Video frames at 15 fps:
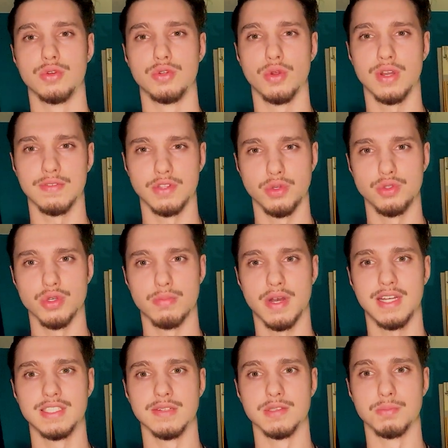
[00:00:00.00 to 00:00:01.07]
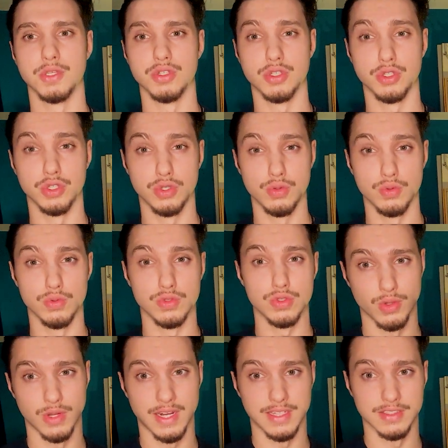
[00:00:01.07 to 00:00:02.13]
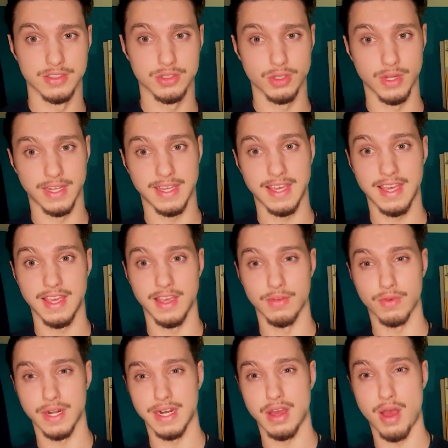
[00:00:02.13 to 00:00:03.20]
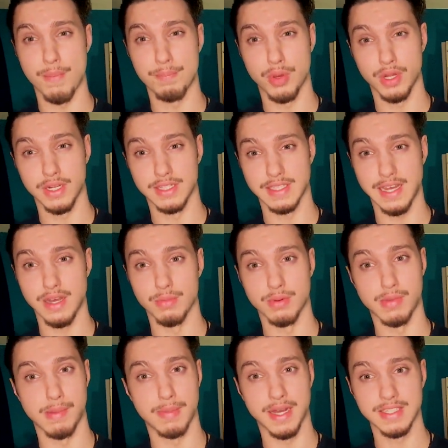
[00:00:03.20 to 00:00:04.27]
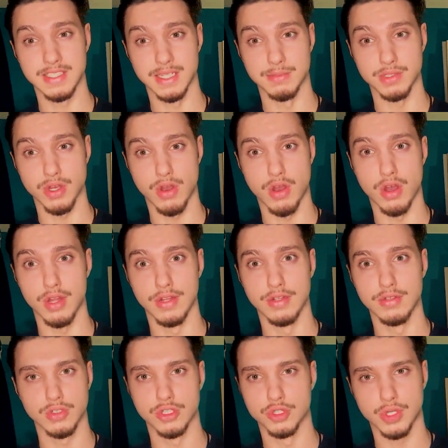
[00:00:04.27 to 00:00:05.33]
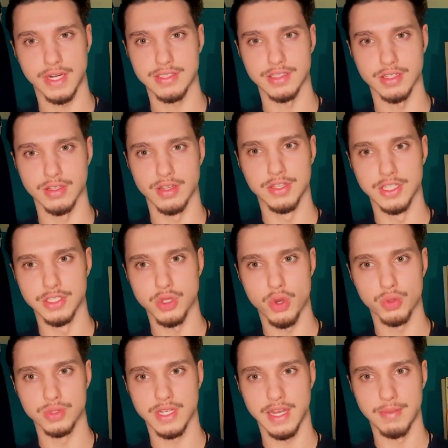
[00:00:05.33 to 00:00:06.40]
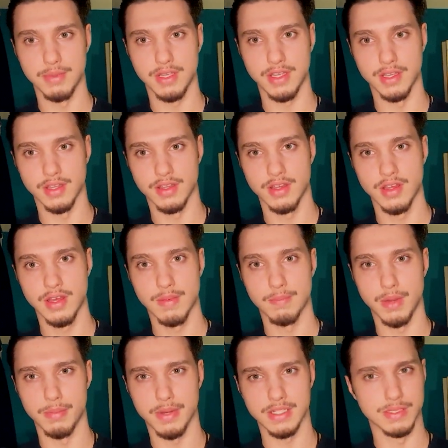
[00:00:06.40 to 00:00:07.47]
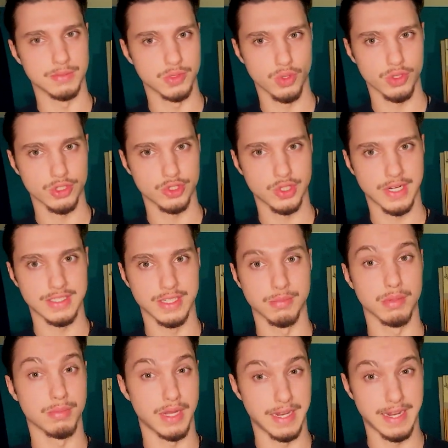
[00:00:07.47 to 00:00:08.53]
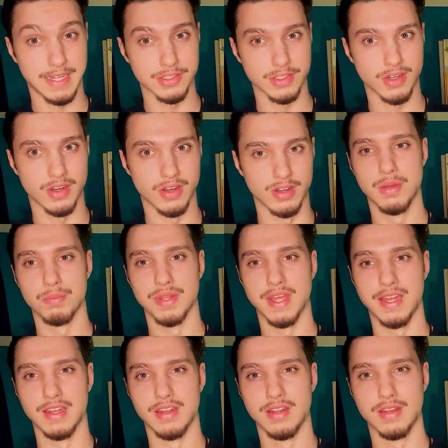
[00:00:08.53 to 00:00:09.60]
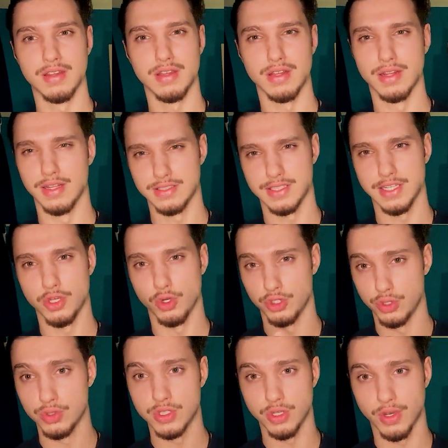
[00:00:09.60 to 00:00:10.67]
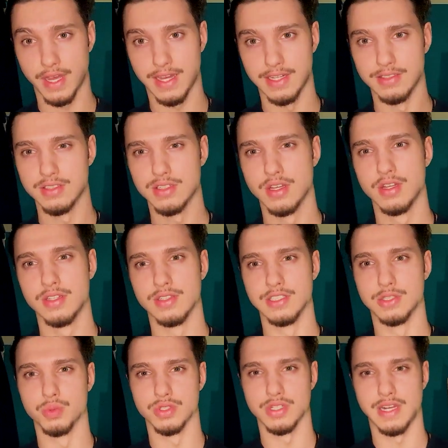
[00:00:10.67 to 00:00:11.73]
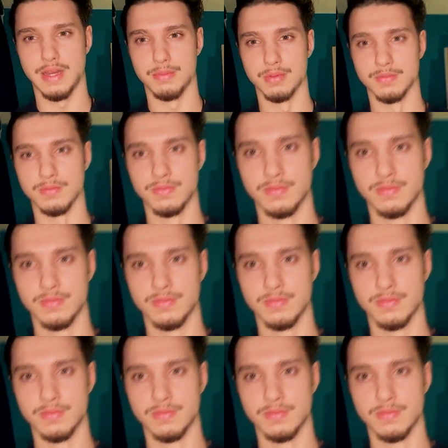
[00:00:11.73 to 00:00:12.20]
you don't have to use your biceps, but you can use your lats. So like here, right now, I'm pulling down, but my biceps aren't contracting. This whole time here, my biceps not contracting, but my lats are. But then let's say you're using your hands, this is what's gonna happen.